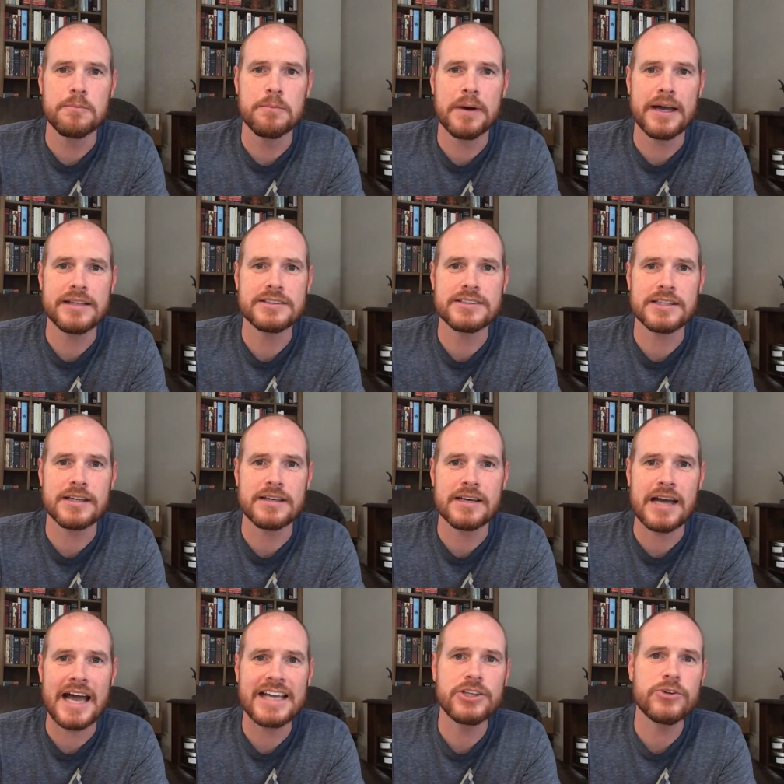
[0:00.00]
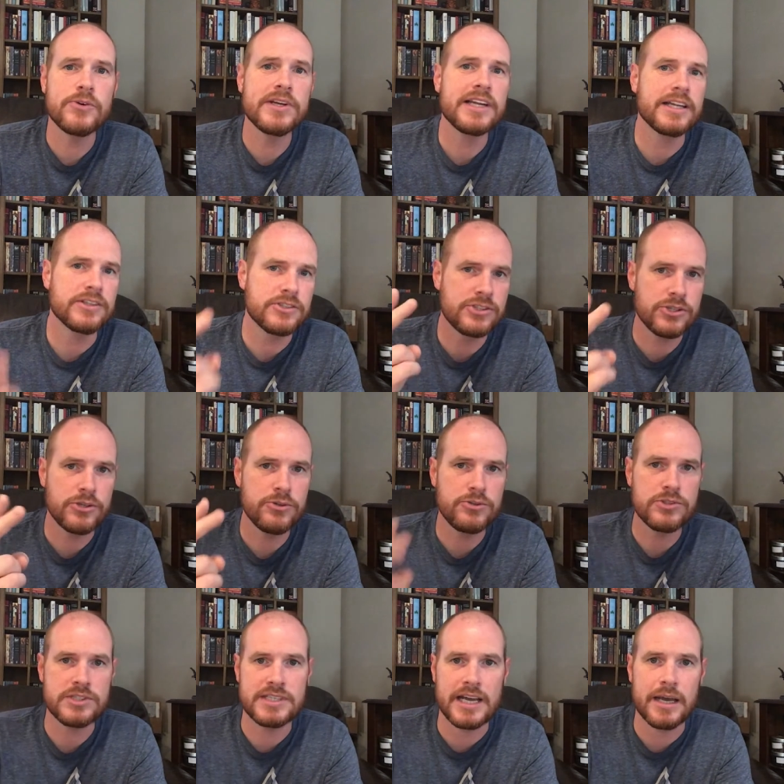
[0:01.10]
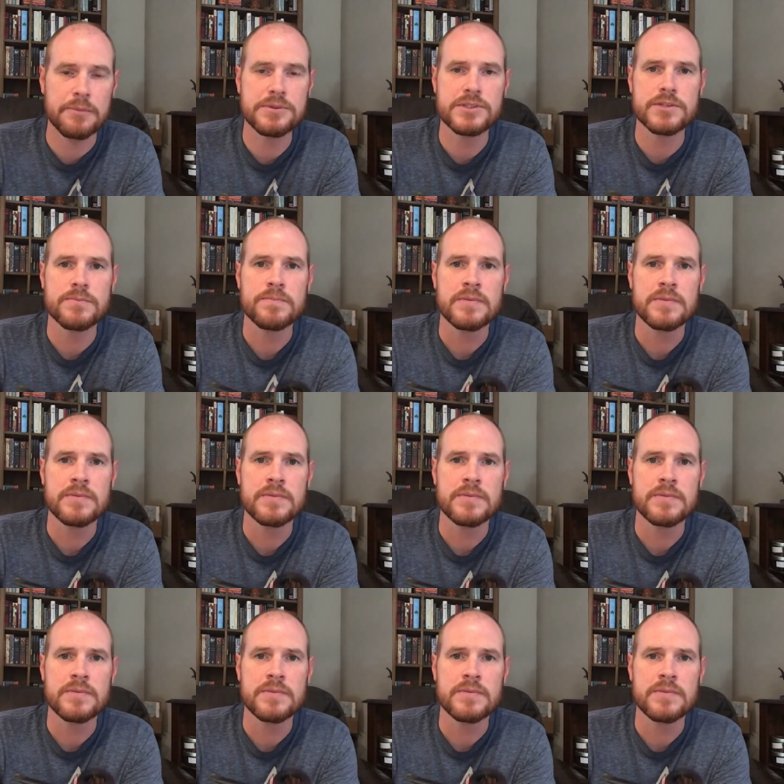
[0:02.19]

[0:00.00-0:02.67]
But I do it in 2 steps.